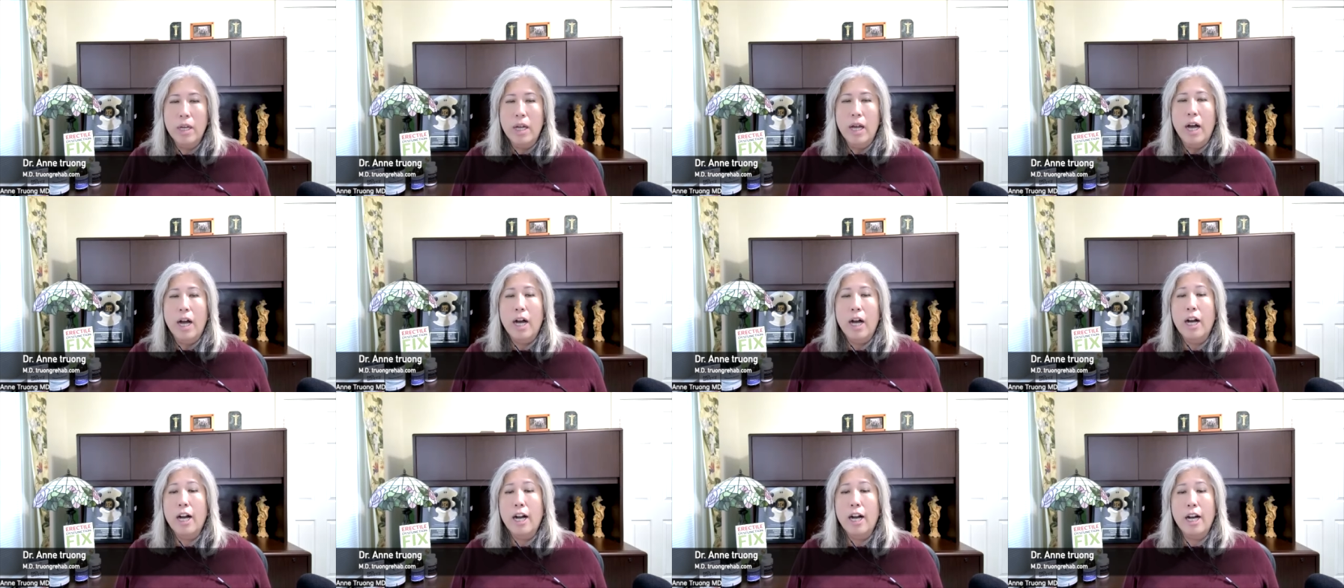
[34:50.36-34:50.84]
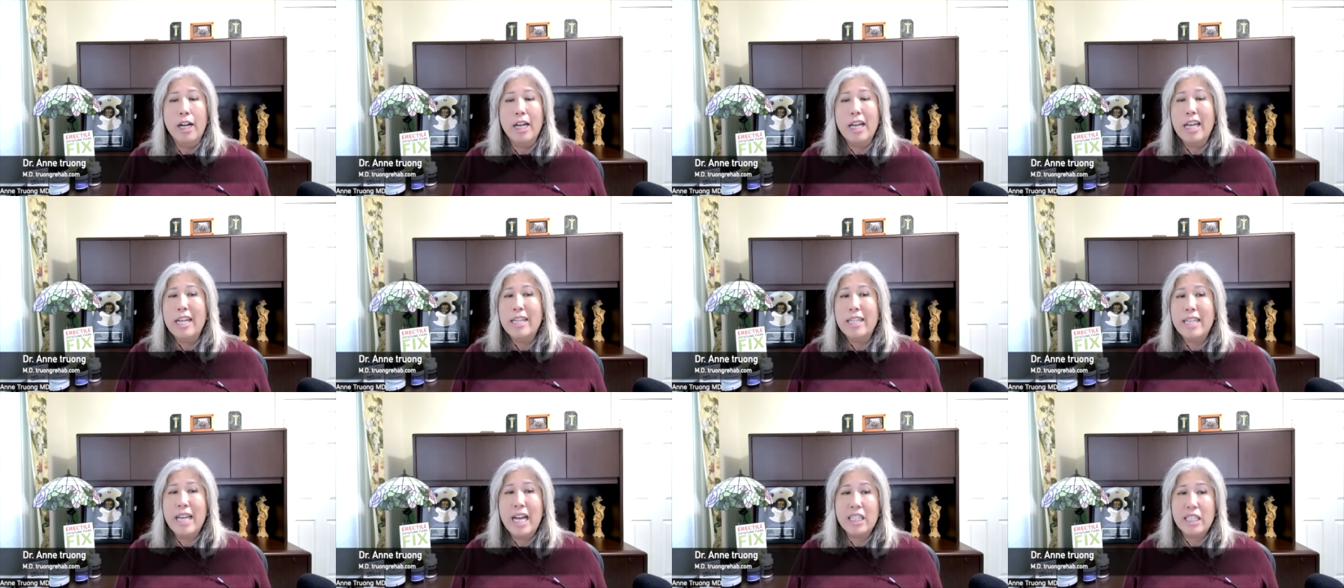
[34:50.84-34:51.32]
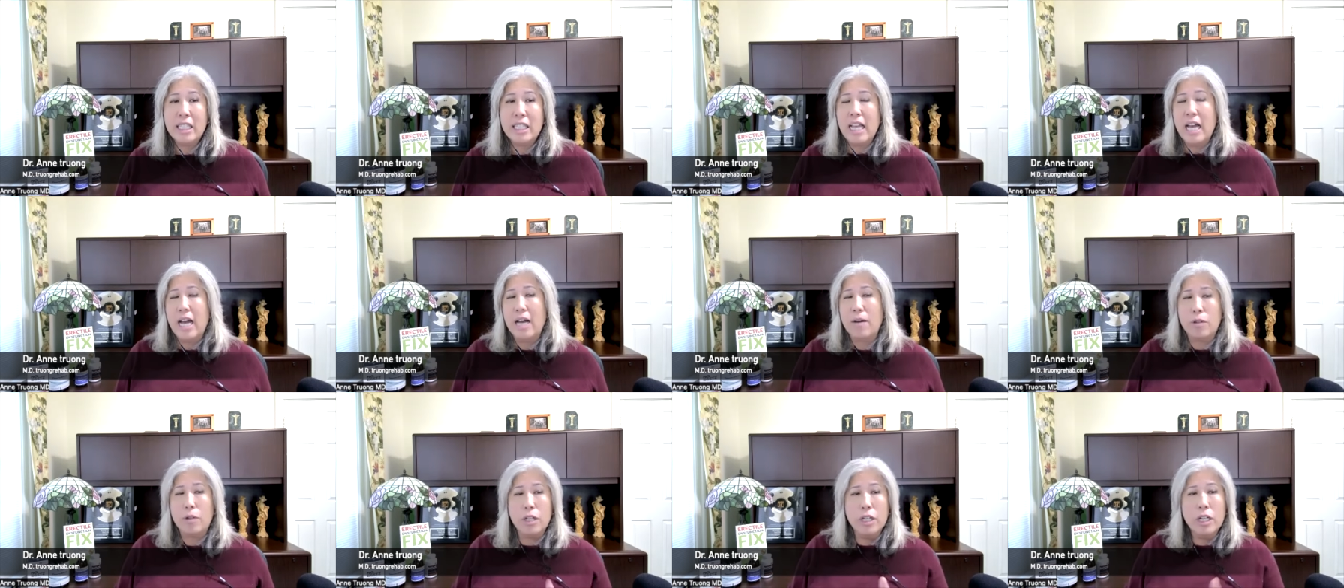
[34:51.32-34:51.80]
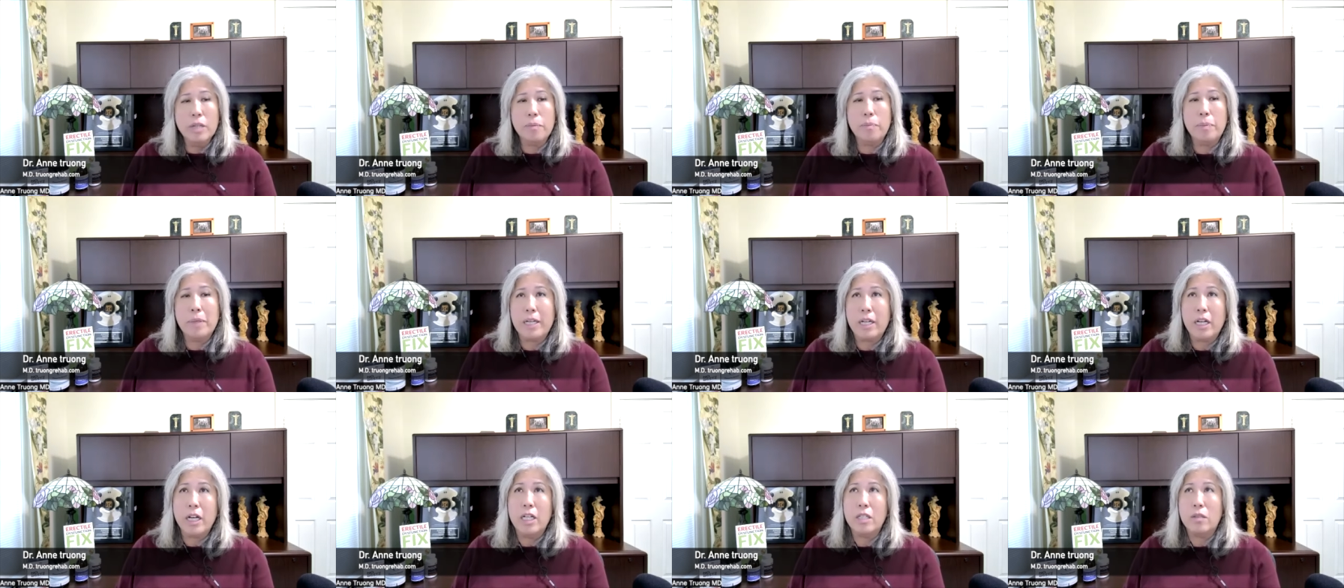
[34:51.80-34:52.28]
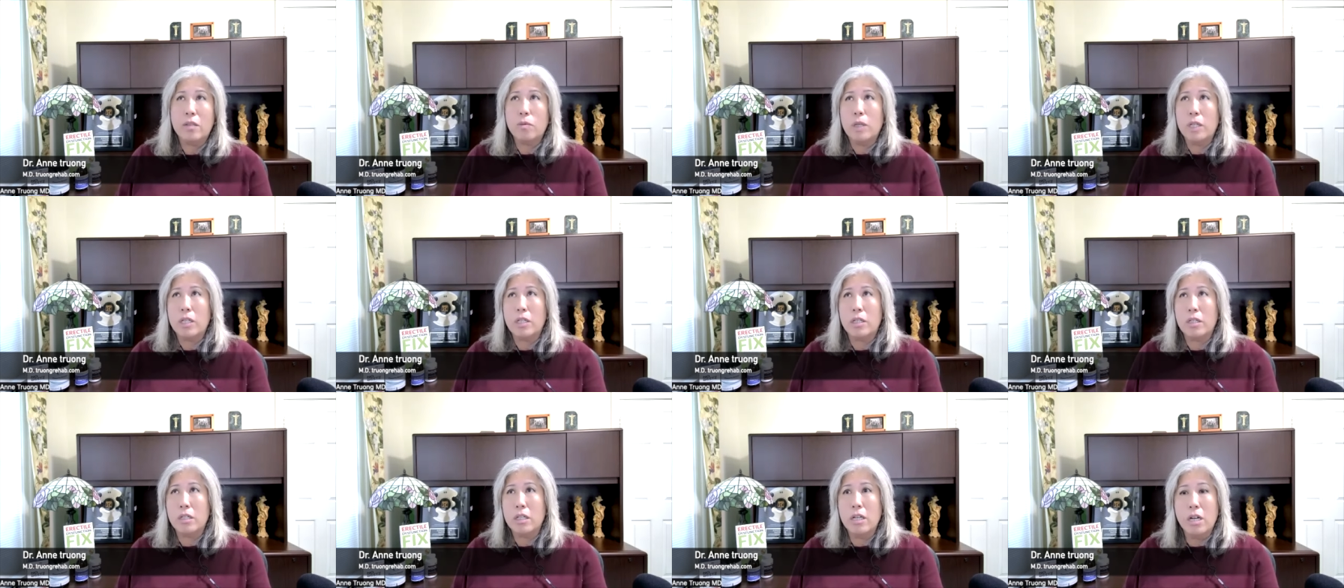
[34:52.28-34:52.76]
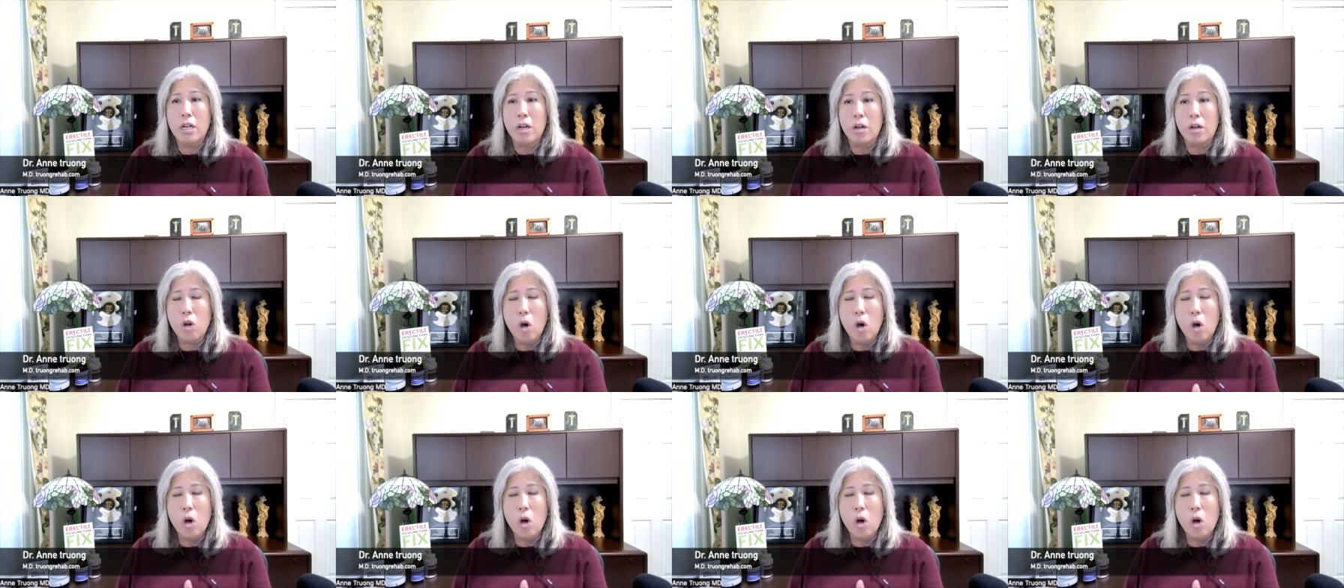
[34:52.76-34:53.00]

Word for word: Uh, and that's not good because what you know,